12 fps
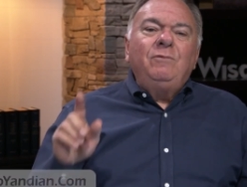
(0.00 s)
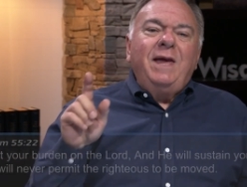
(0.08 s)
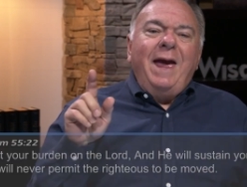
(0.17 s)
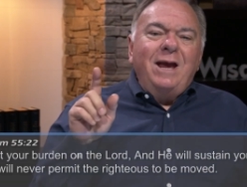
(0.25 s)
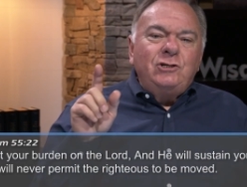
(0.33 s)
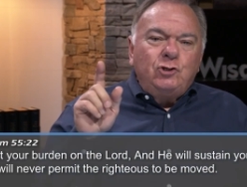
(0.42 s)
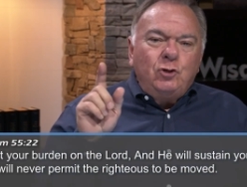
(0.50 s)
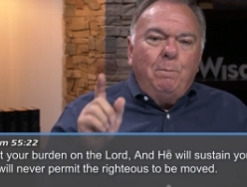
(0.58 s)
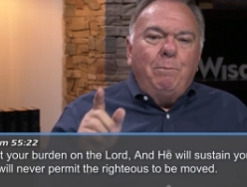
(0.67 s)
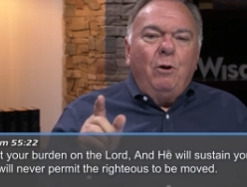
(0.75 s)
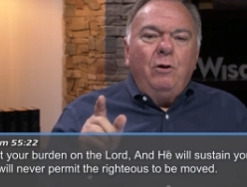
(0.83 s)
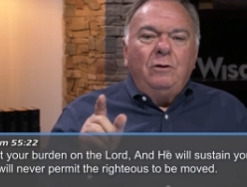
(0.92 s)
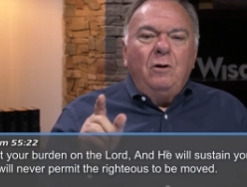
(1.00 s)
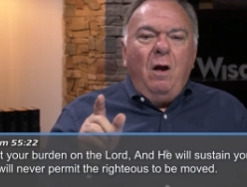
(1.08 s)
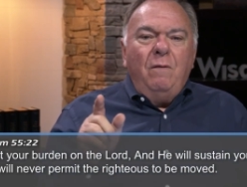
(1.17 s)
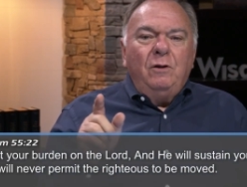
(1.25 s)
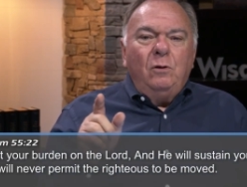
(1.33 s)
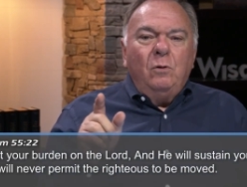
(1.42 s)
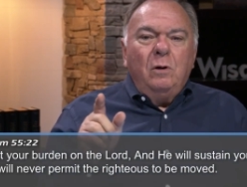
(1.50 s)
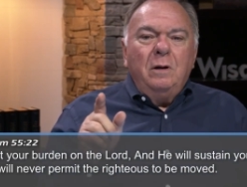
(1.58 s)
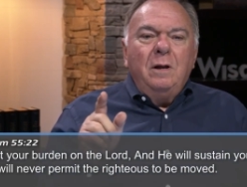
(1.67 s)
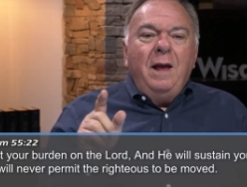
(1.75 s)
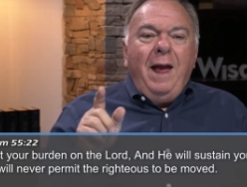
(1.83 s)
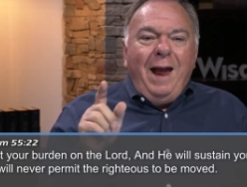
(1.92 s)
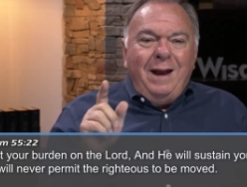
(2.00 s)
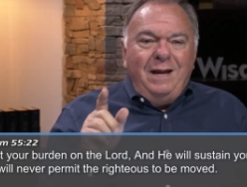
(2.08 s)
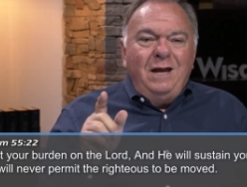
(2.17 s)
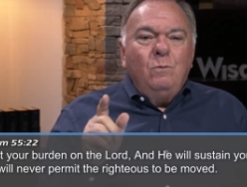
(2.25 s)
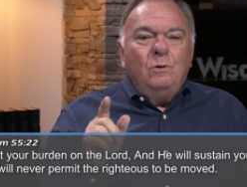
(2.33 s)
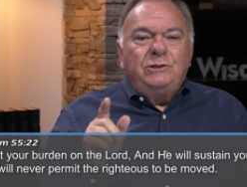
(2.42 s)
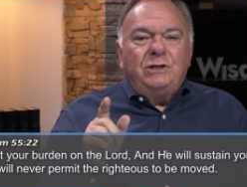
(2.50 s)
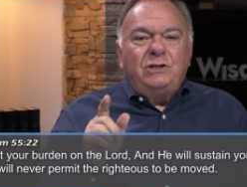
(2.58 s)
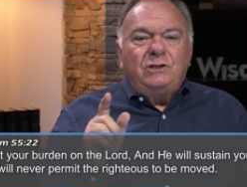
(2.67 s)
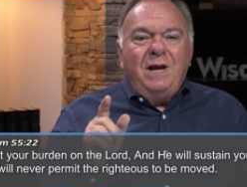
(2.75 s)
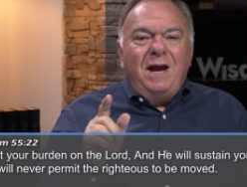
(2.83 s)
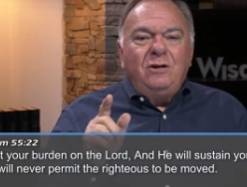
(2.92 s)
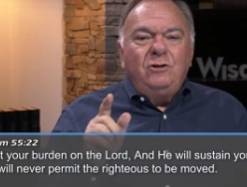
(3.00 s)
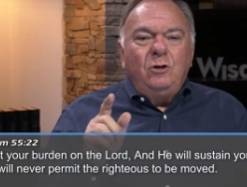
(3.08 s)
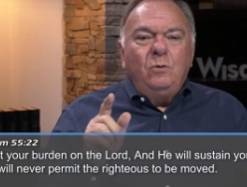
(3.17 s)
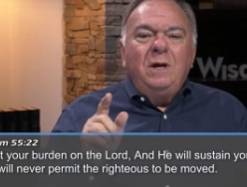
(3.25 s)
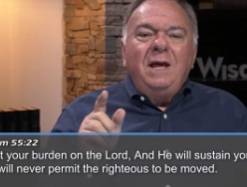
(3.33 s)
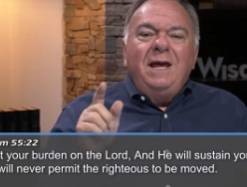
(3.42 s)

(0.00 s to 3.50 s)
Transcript: cast your burden on the Lord and he will sustain you.